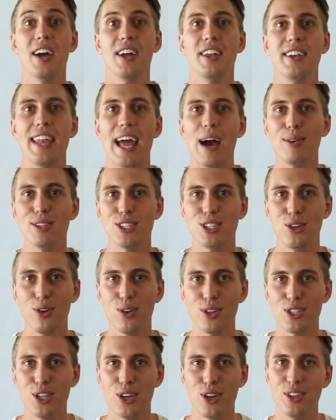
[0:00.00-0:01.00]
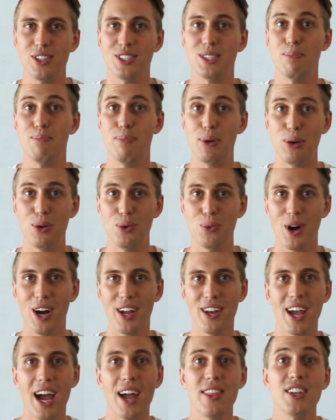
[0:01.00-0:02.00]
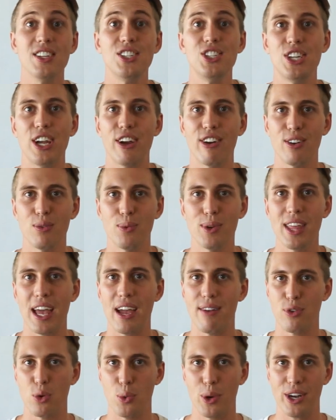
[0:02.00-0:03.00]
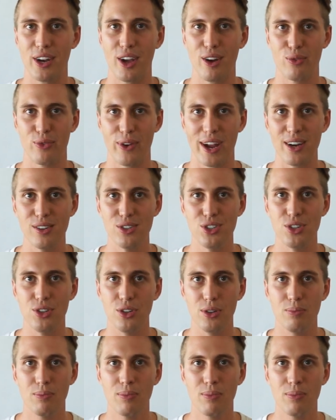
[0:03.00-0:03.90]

Now it's your turn to build one and then share it with everyone around you.